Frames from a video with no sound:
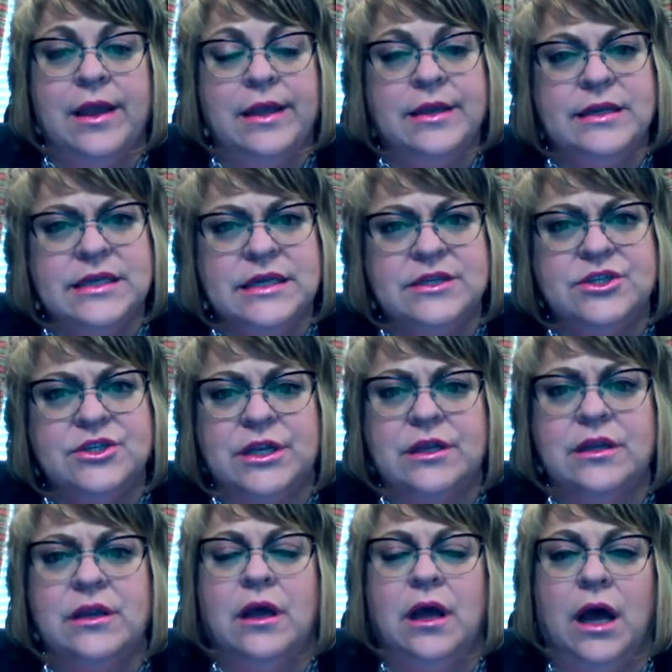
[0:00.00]
In
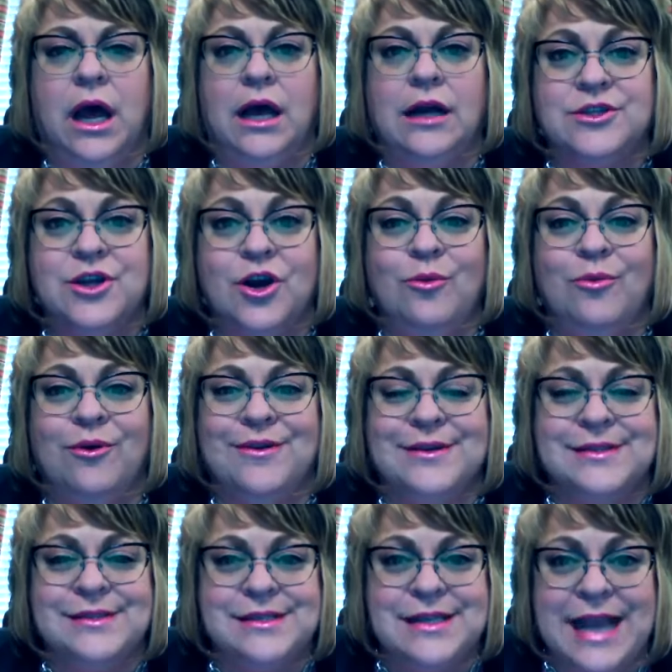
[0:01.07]
addition, October
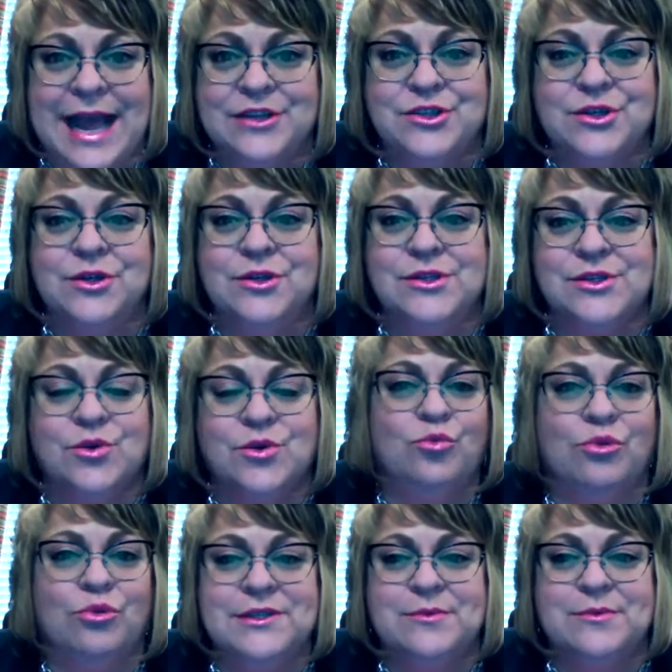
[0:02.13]
is National School
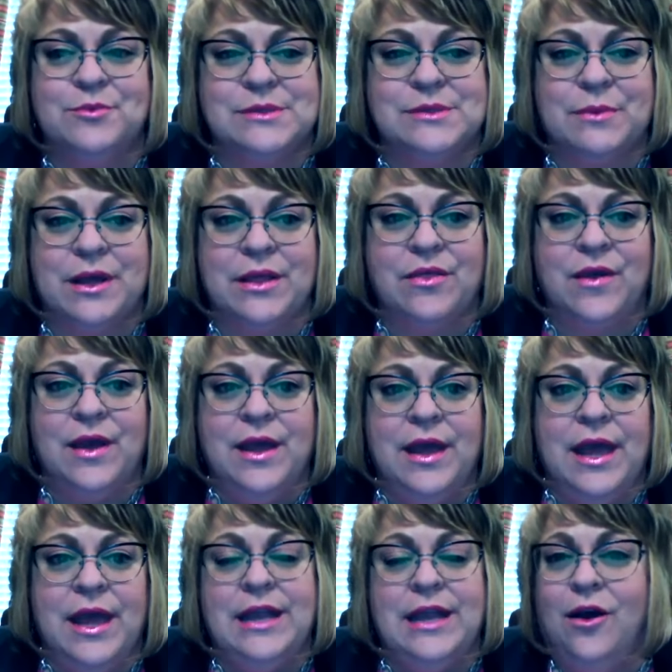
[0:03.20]
Principals Month,
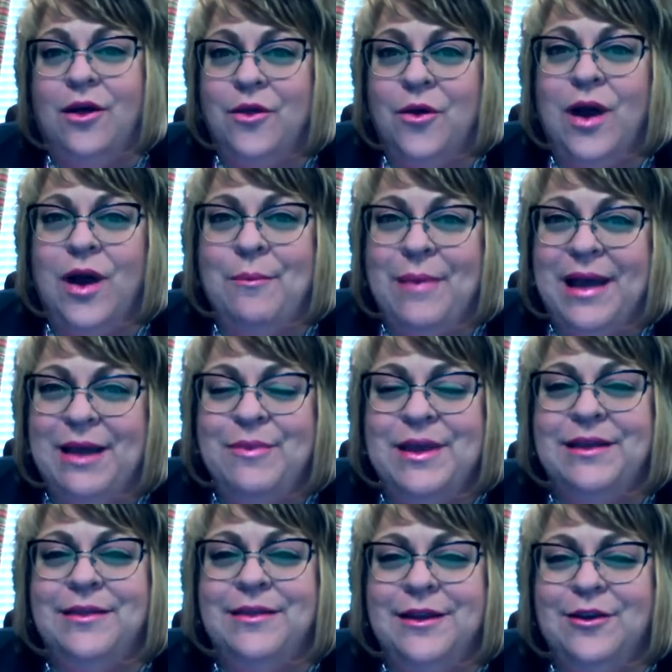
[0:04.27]
and although I might be
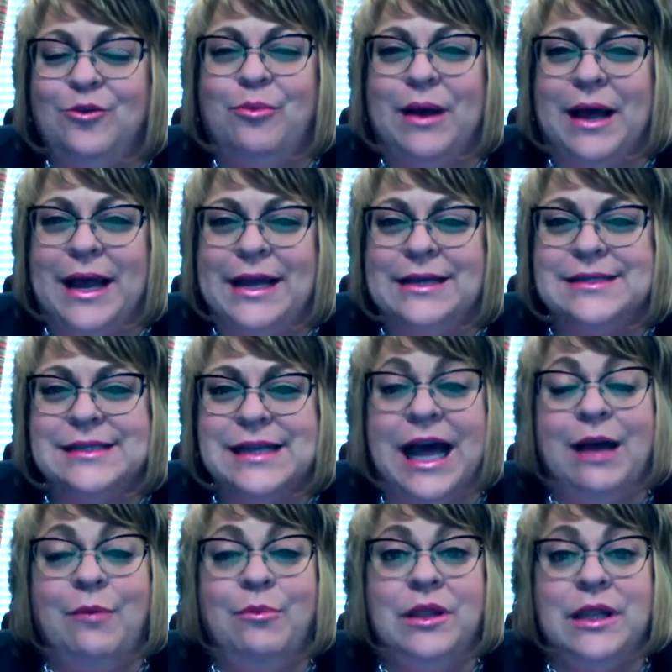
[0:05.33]
a little biased,
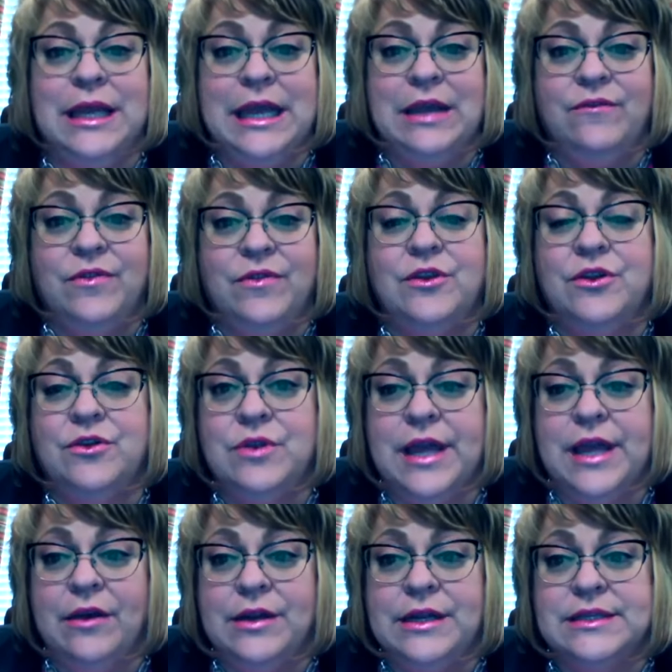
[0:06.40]
I believe the Newton
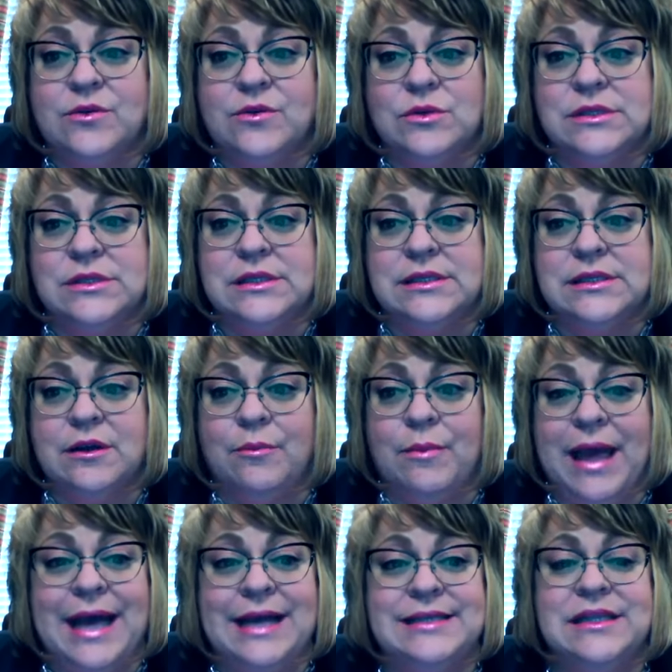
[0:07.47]
County school system
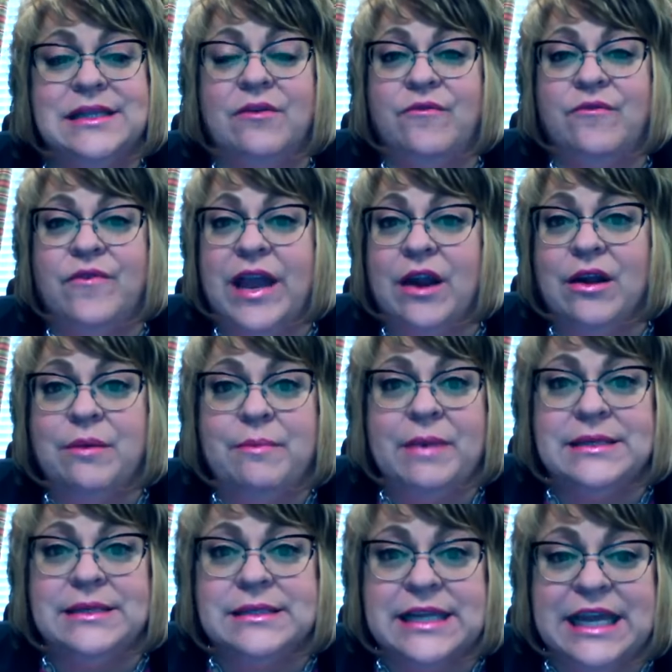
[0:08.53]
has the very
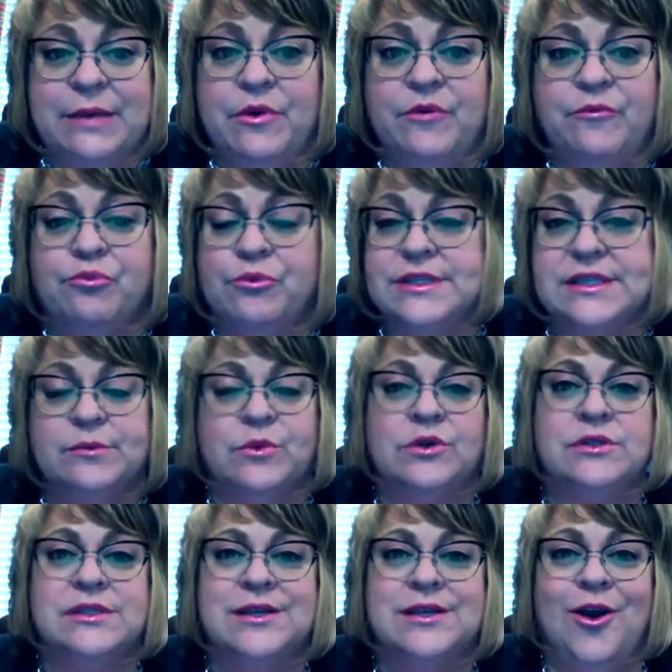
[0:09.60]
best team of
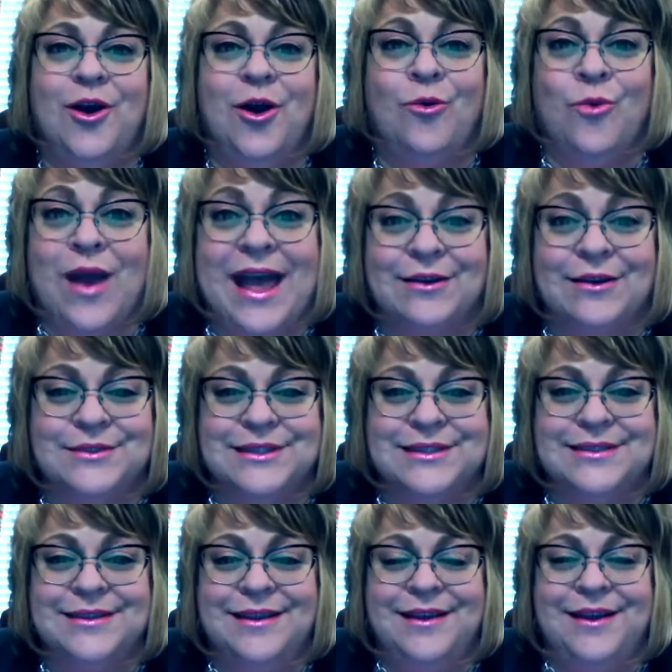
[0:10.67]
principals around.